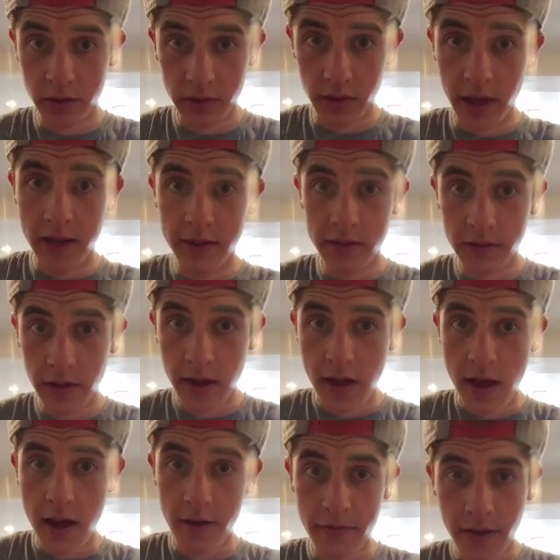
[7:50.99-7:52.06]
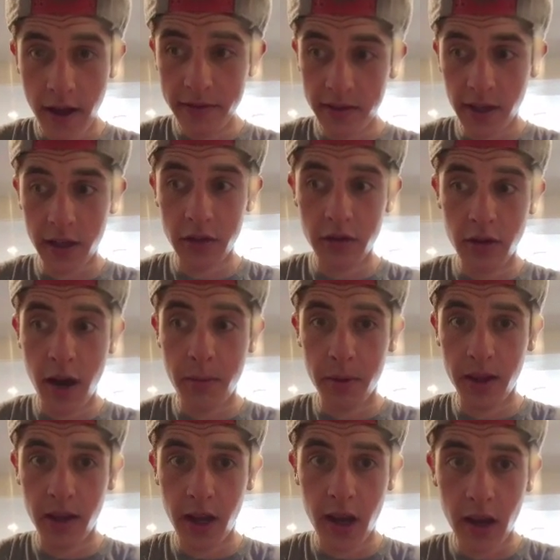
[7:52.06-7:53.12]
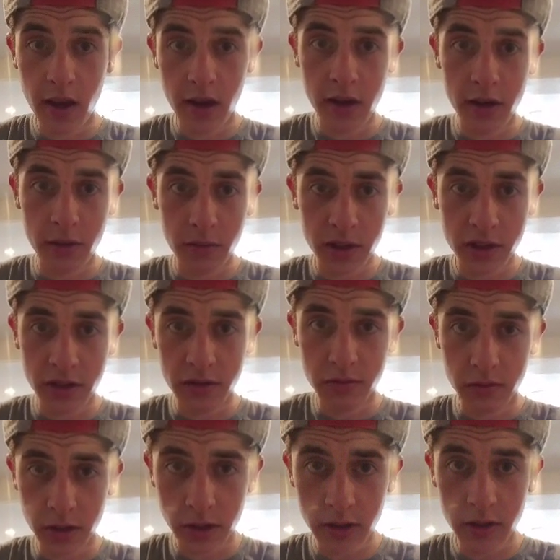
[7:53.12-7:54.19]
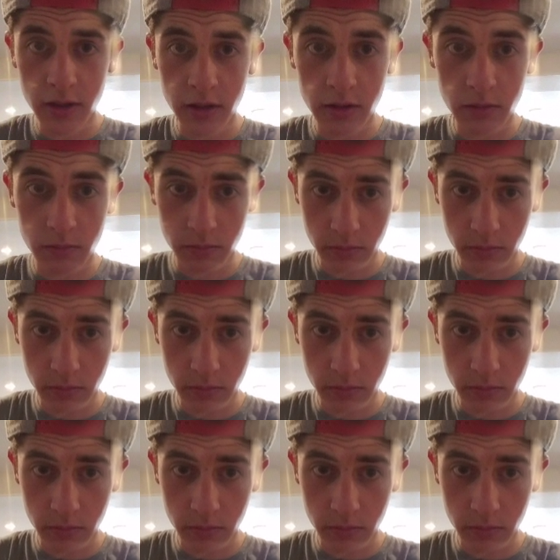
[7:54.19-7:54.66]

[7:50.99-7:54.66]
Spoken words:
So that's a 5-second drop in the 800, which is really,